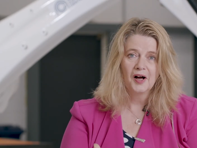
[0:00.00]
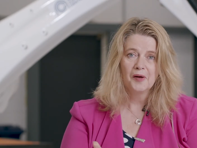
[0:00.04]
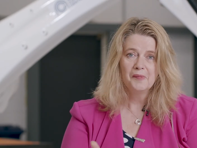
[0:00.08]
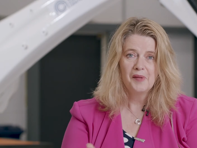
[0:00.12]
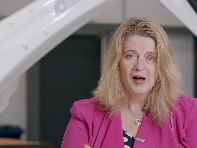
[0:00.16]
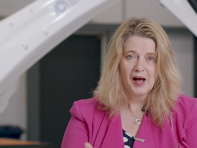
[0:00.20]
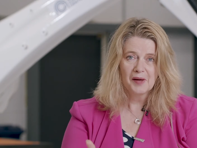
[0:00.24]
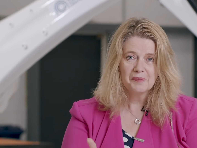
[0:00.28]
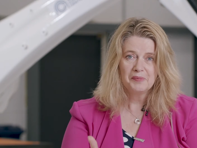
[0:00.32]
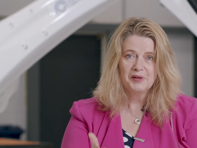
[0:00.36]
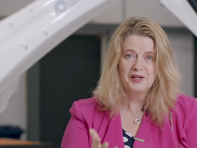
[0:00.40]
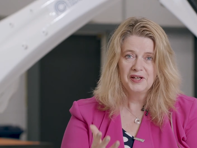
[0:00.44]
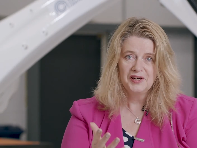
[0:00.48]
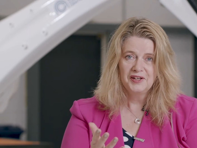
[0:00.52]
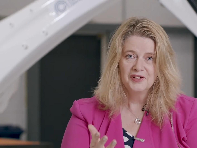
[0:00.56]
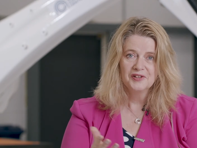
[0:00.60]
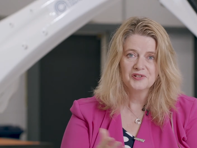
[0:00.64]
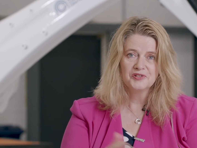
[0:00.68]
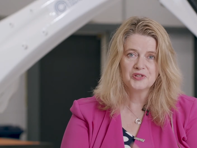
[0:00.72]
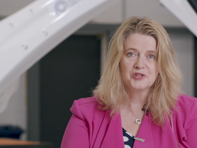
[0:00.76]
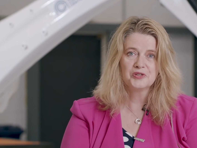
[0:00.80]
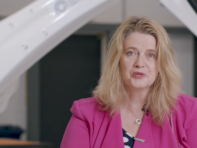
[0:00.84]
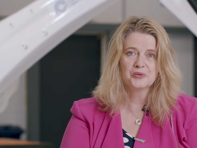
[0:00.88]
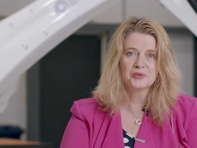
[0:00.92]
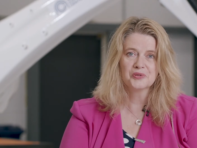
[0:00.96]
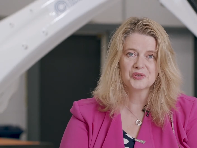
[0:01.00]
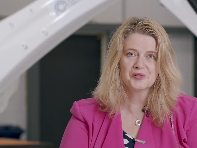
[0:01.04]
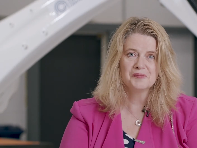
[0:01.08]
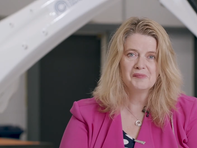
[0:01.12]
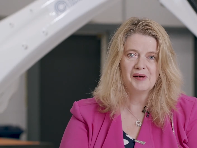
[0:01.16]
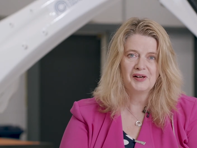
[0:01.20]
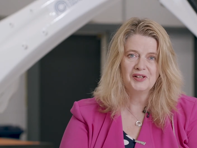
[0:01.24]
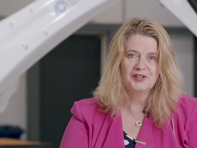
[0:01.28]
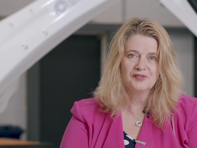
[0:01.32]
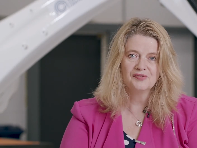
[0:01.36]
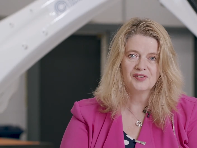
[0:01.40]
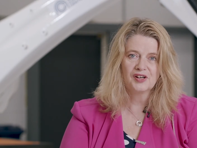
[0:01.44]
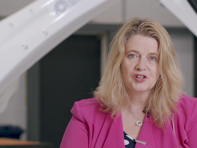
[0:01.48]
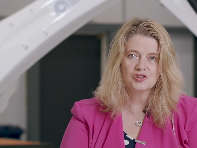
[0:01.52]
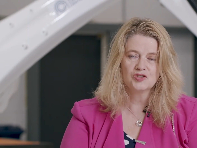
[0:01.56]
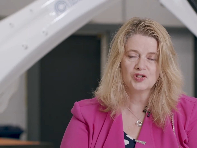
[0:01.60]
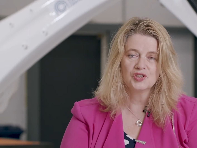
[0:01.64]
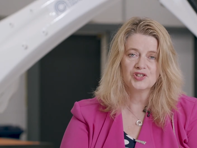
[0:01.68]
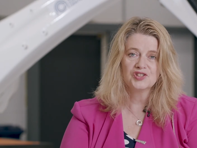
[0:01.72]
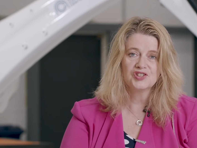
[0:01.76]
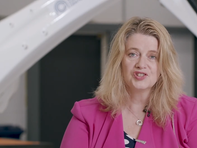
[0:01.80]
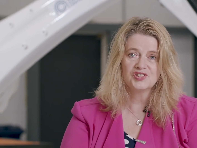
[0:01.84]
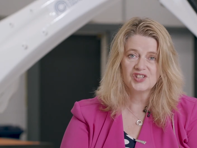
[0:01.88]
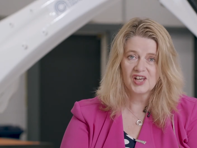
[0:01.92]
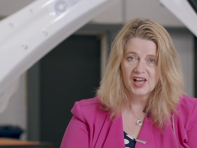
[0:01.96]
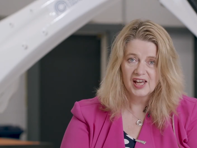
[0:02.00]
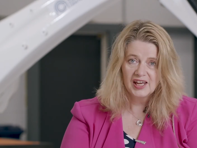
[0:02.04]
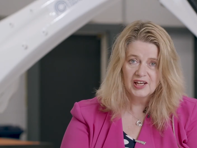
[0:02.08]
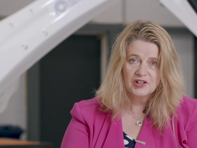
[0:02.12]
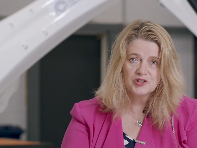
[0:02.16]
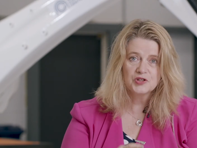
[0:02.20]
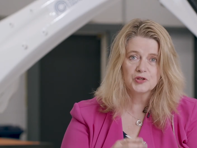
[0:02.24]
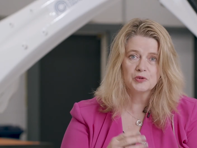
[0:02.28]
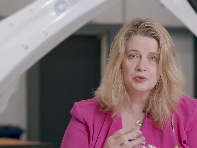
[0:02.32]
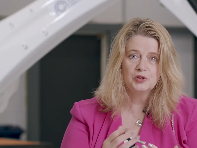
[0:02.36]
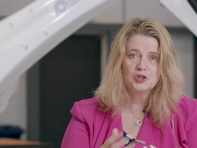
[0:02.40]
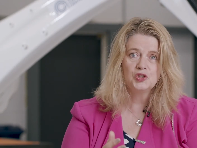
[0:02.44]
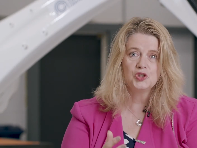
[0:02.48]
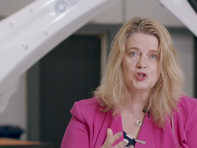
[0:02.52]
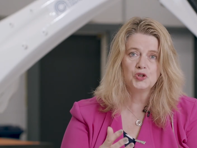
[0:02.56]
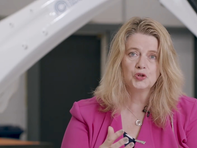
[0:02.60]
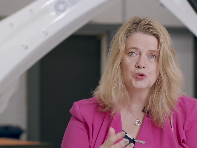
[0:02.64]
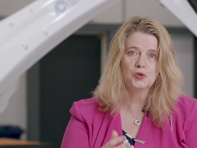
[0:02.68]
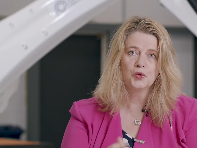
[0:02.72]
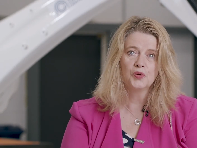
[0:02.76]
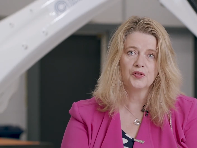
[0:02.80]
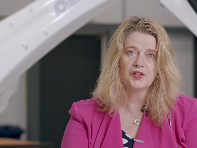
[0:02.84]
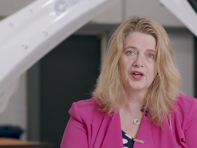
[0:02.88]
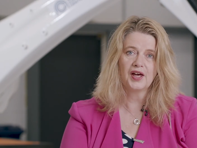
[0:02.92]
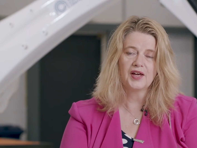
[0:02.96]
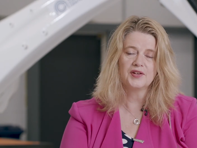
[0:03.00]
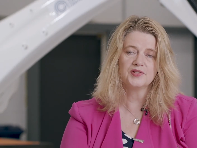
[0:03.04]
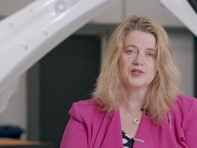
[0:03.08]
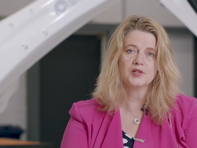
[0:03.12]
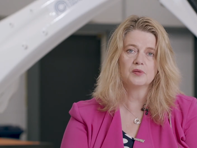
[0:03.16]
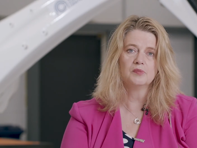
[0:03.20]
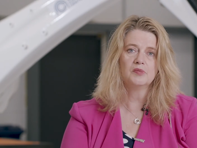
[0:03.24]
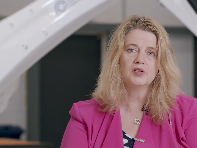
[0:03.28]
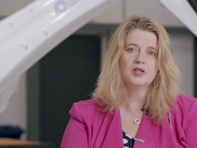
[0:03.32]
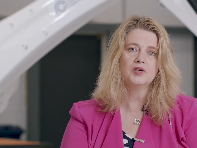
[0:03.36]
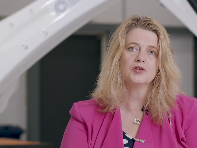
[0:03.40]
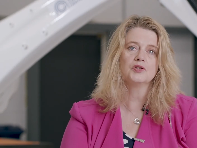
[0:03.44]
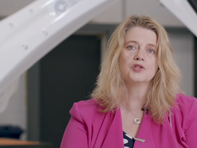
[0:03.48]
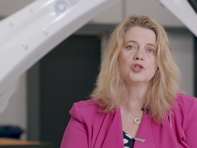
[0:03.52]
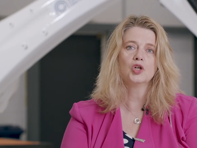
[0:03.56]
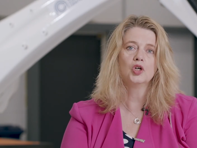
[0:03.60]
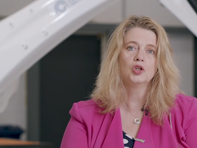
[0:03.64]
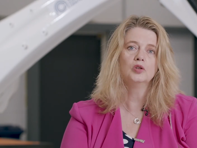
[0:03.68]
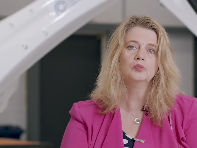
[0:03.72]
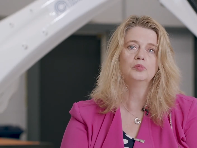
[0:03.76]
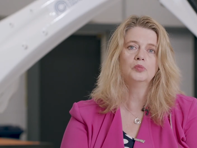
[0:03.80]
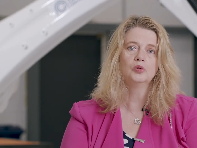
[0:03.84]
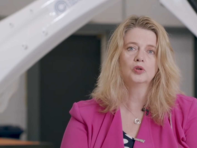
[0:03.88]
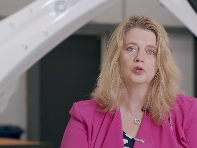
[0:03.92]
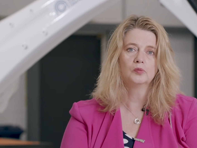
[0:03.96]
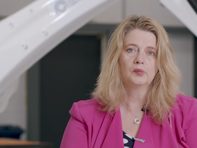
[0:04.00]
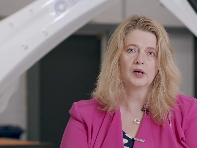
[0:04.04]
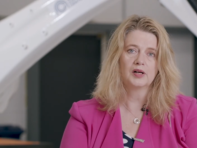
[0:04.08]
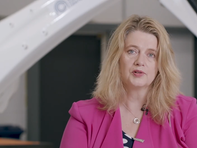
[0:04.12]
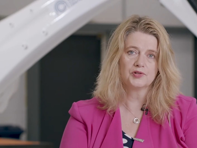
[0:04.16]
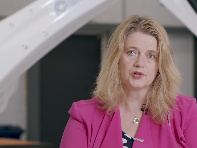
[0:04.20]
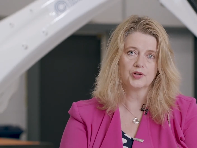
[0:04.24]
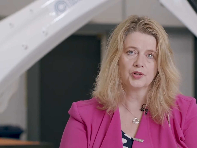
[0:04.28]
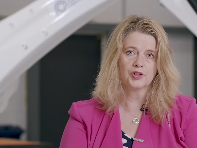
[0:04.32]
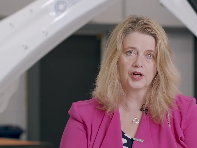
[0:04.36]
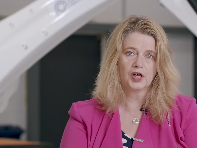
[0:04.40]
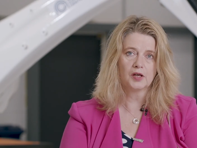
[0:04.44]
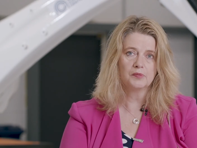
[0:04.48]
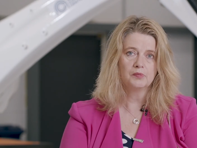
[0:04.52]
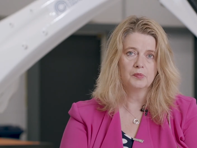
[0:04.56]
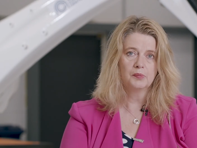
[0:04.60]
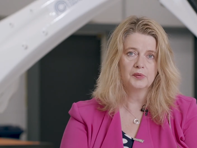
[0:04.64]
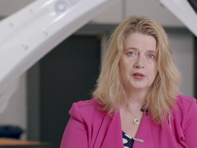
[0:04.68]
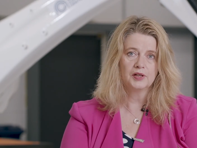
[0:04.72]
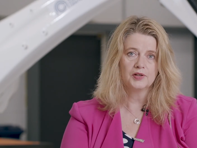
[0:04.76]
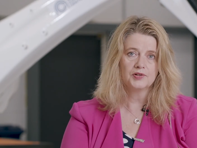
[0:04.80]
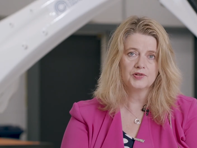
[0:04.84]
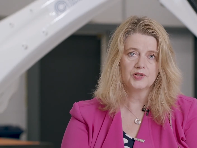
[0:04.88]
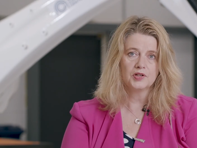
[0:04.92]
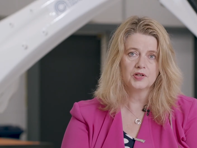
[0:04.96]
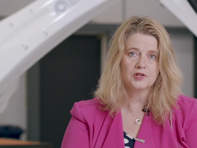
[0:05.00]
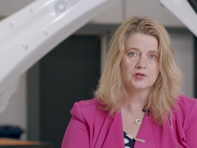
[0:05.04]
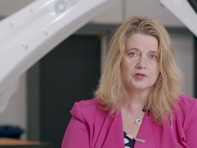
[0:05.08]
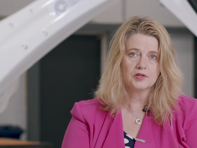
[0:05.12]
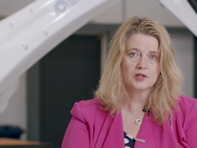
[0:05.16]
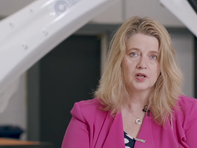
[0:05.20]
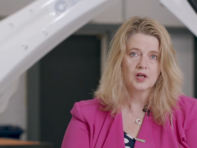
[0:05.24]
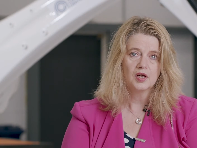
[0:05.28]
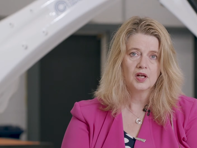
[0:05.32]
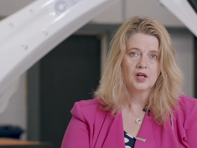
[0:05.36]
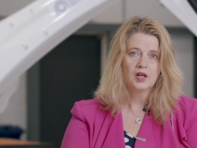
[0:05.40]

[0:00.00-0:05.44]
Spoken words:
I'm happy to talk to manufacturing today to ensure that SMEs know more about our capabilities.